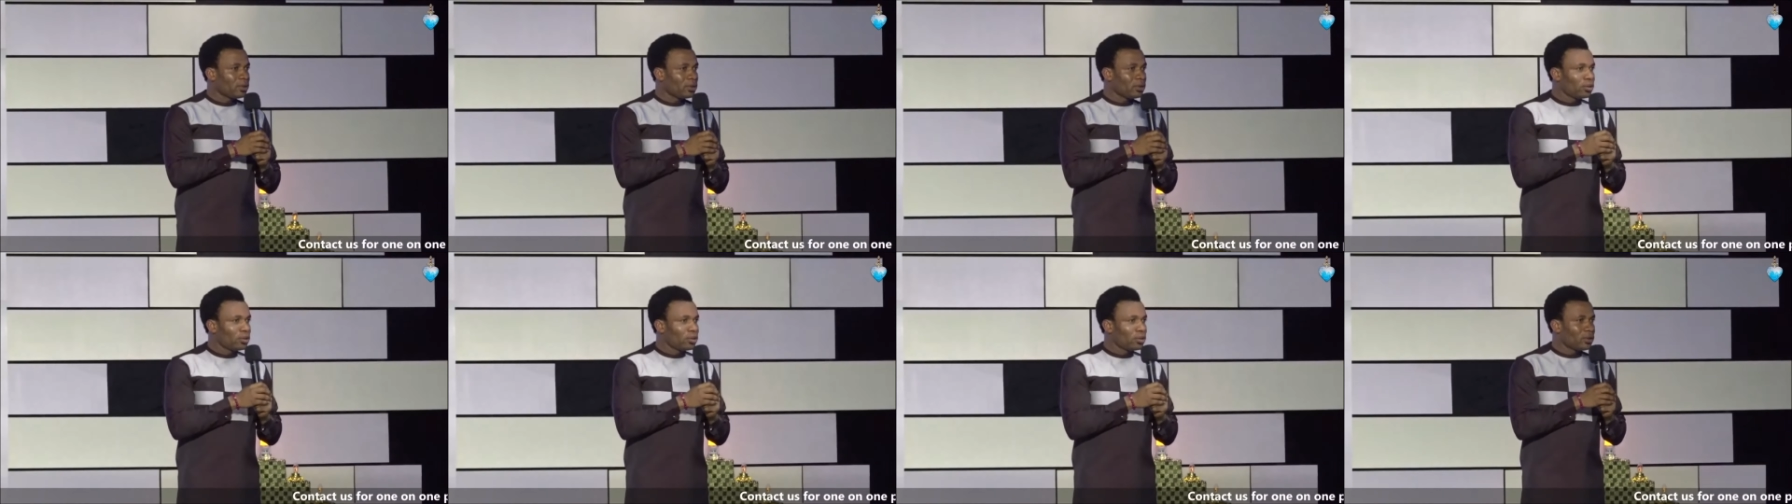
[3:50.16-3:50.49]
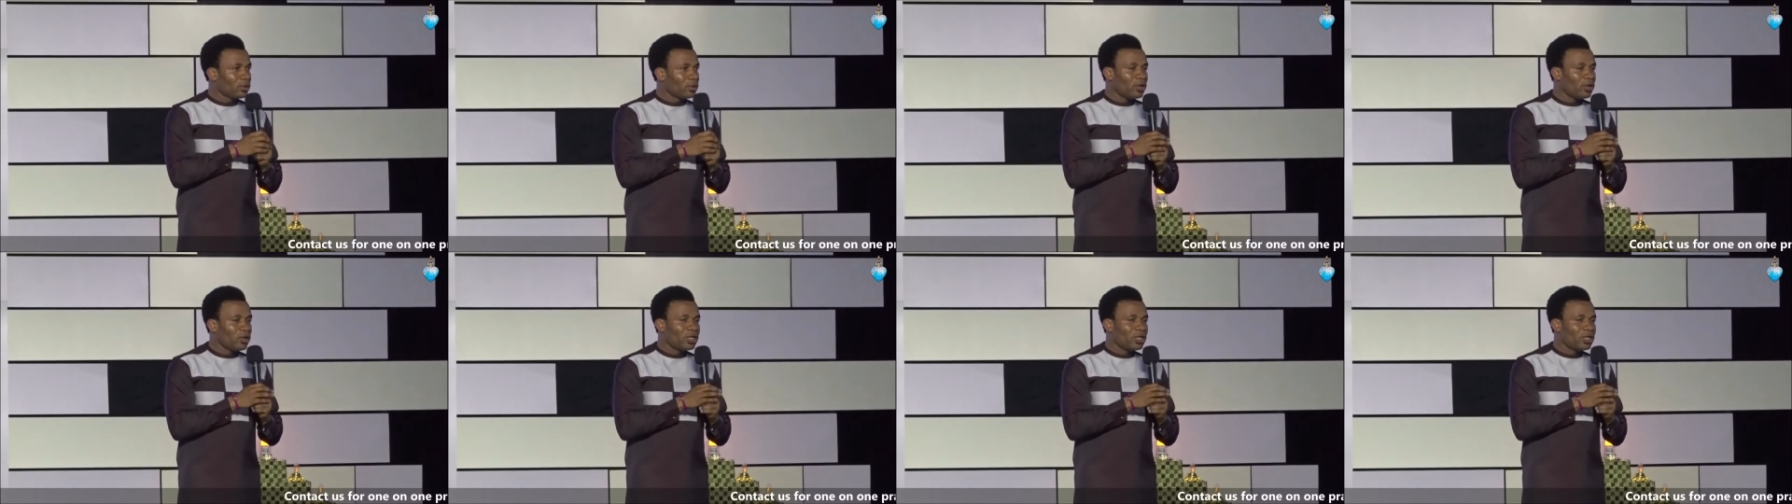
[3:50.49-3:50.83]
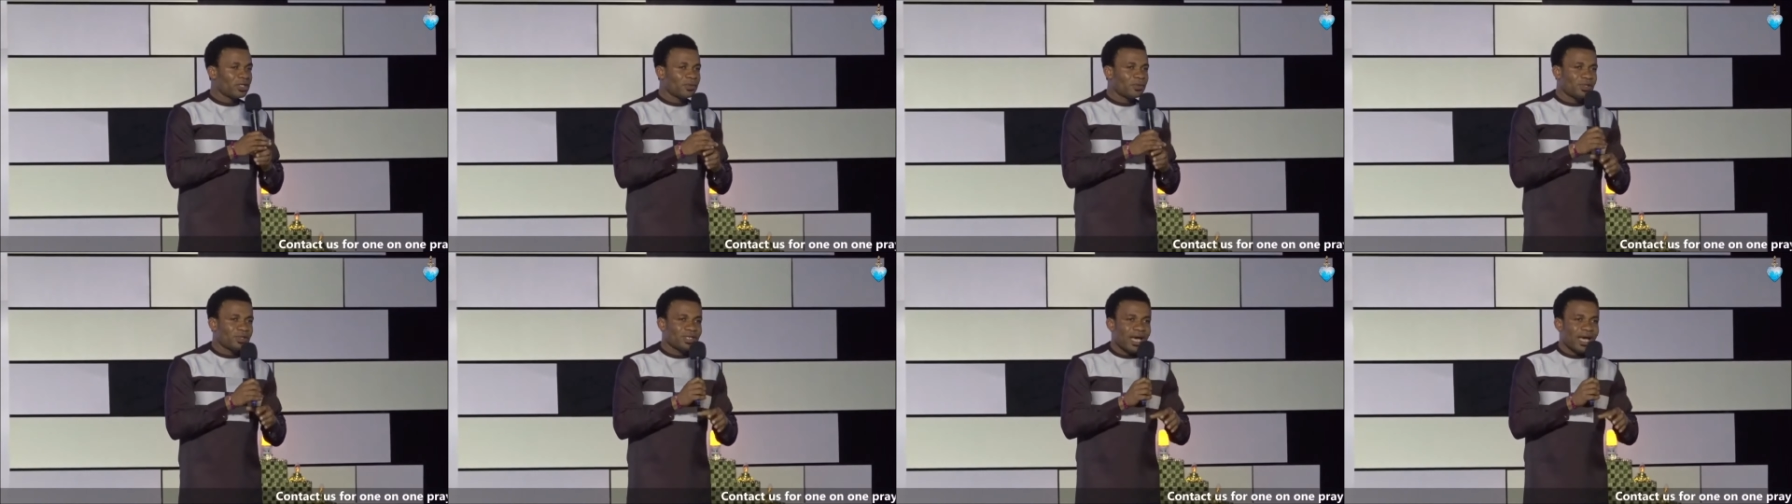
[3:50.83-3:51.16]
the Holy Spirit
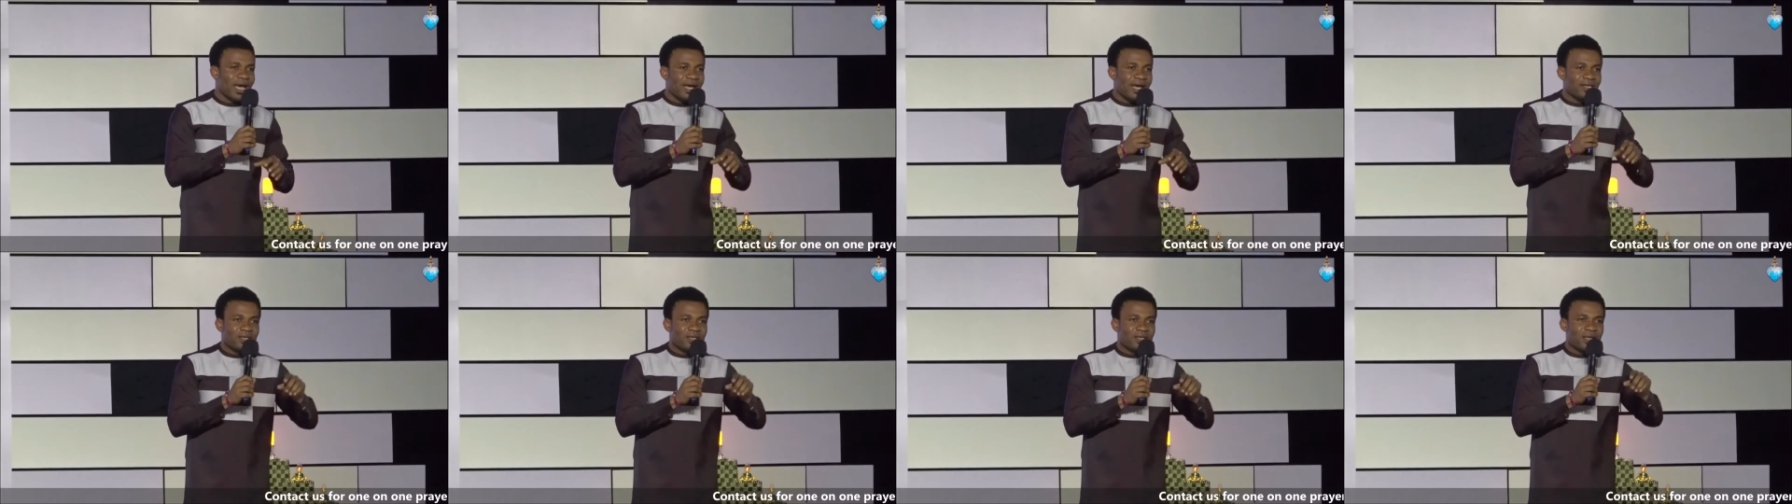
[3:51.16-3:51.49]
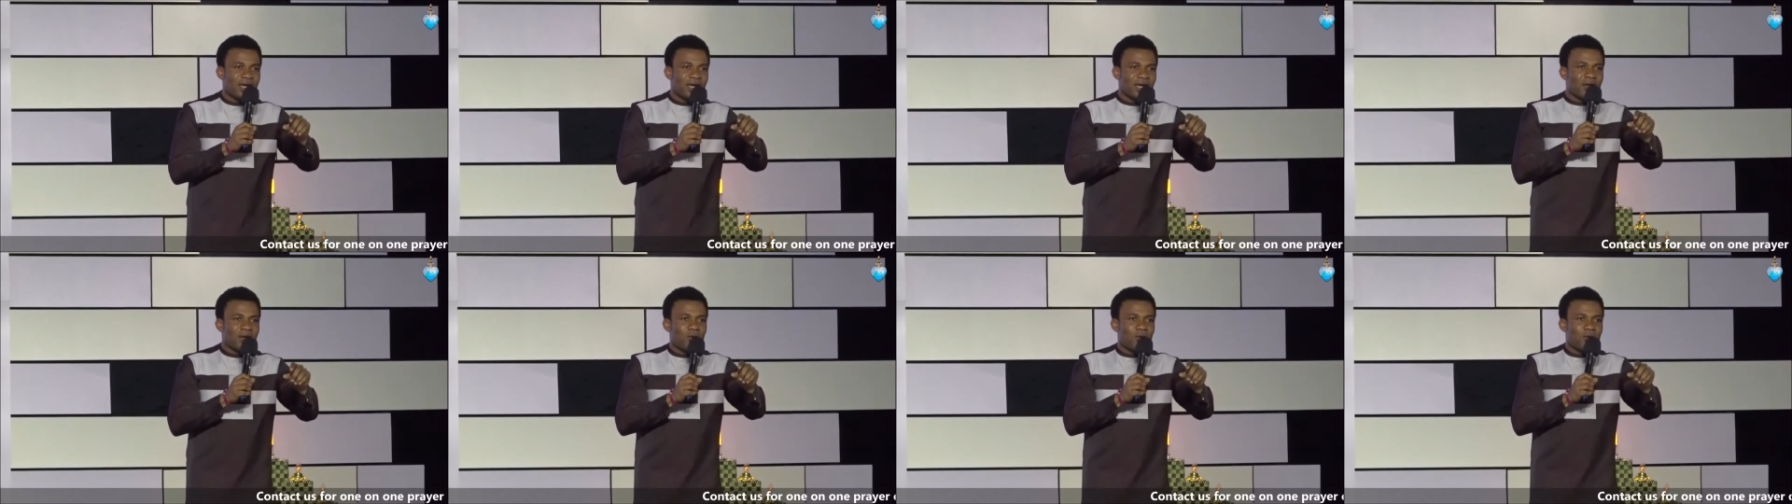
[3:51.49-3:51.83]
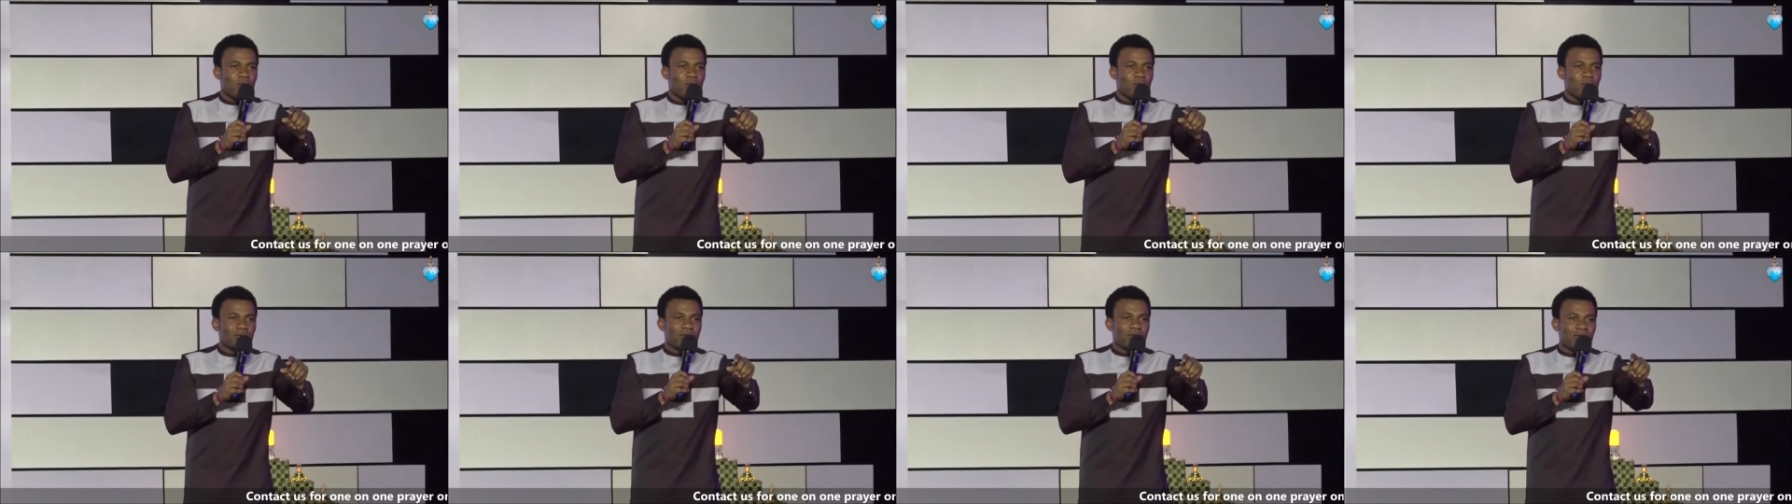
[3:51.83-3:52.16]
say, I take what
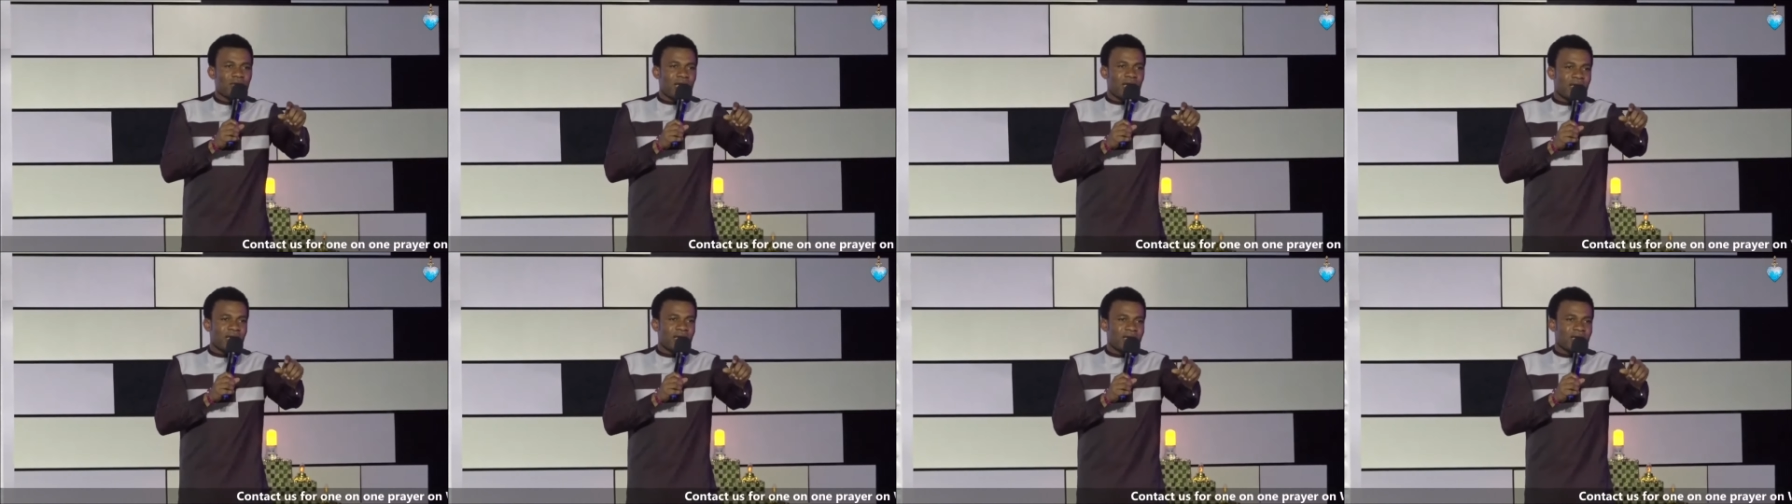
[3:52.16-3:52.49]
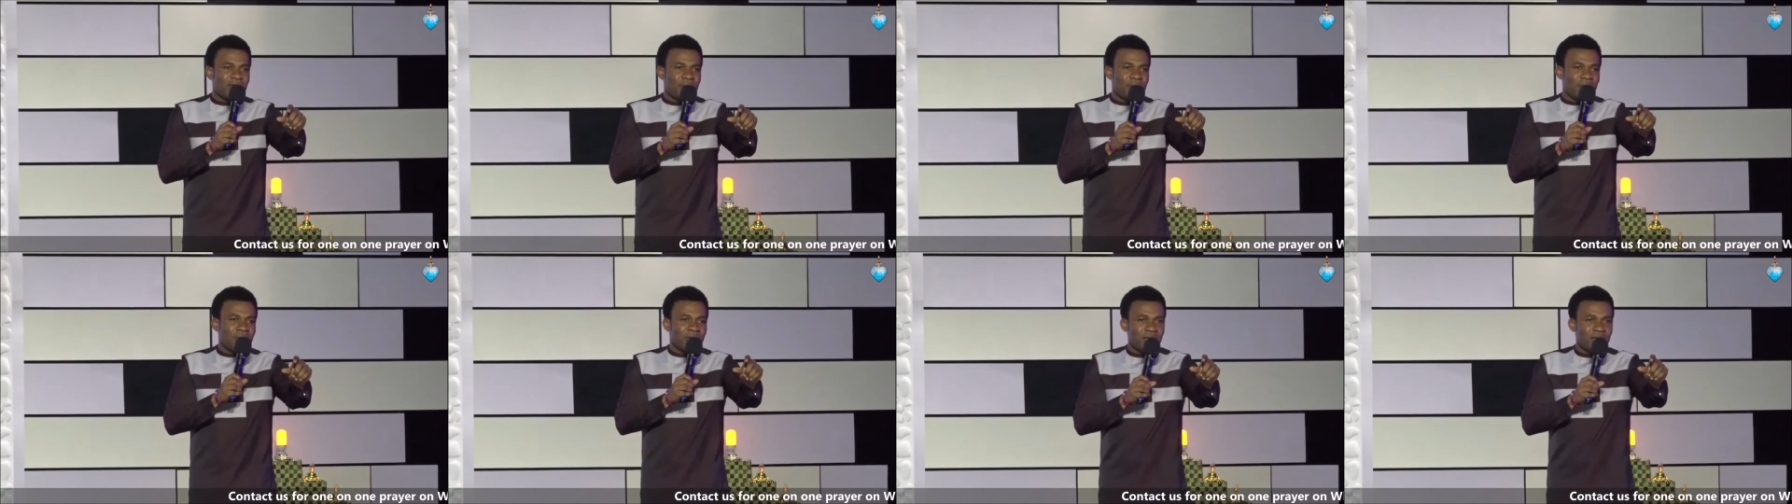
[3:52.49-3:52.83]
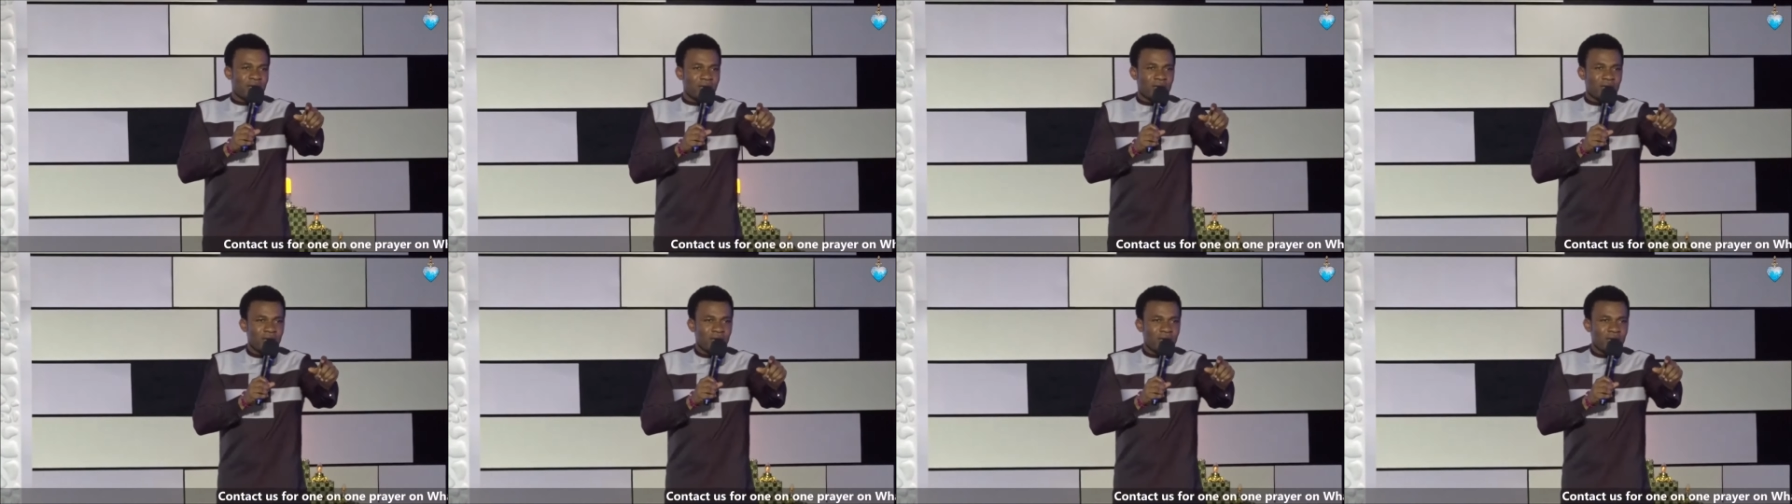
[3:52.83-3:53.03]
the enemy